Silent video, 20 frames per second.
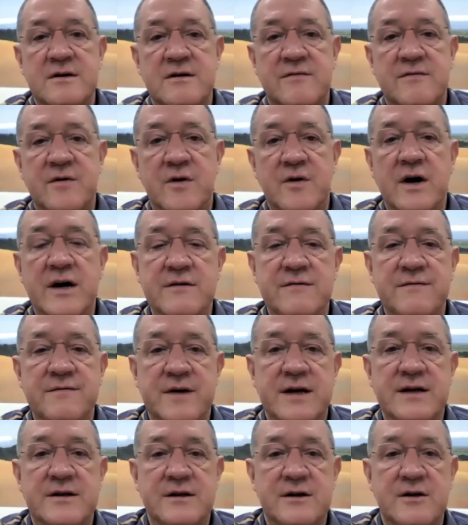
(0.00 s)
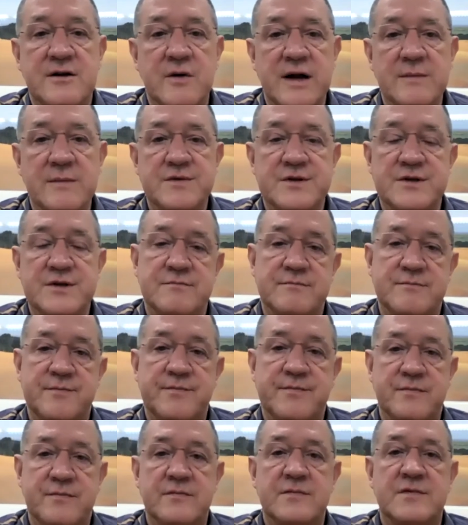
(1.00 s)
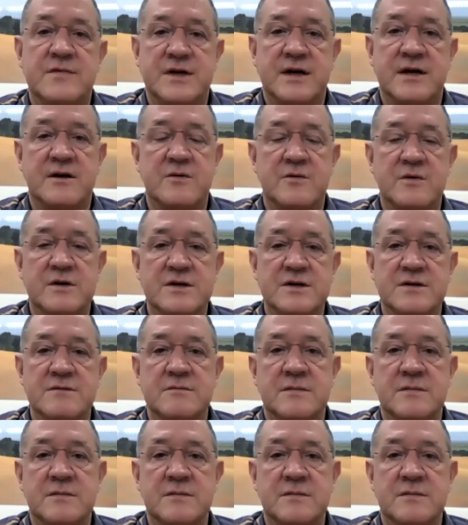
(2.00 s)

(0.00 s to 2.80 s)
for unaffected grapes. Second reason.